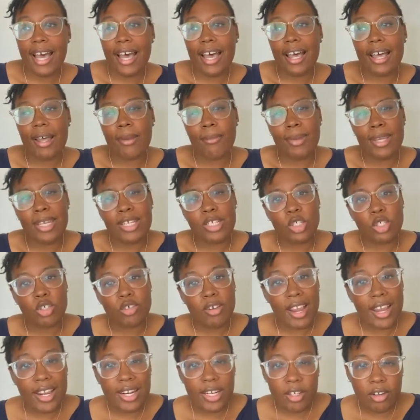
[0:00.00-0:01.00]
Um, it's
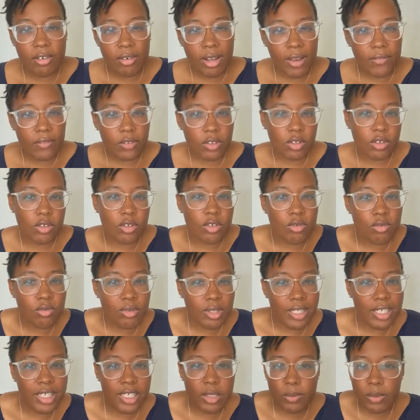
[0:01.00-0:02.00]
trying to go after
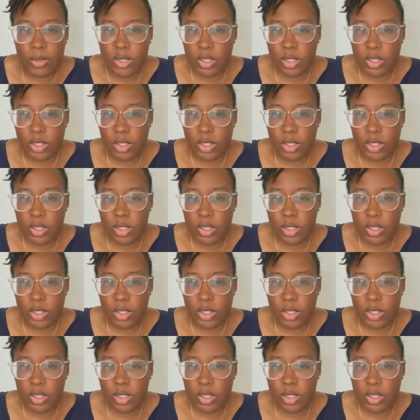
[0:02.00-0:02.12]
new leads,